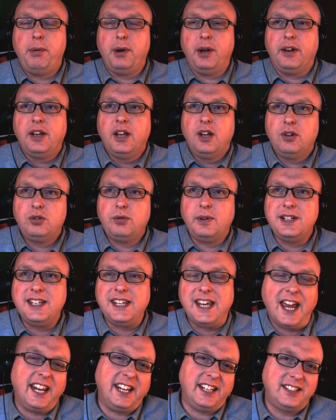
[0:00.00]
but
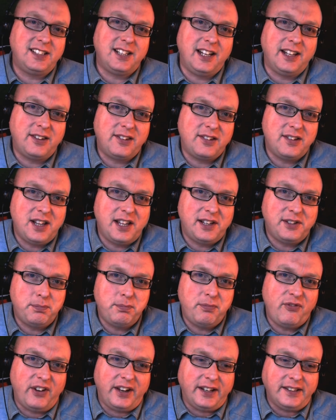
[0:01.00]
28. Let's
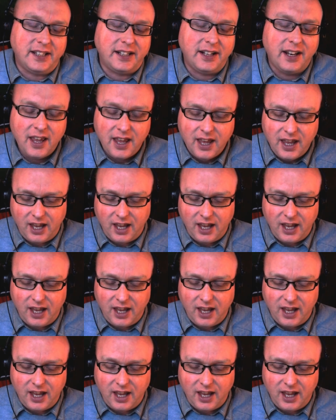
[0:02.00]
face it.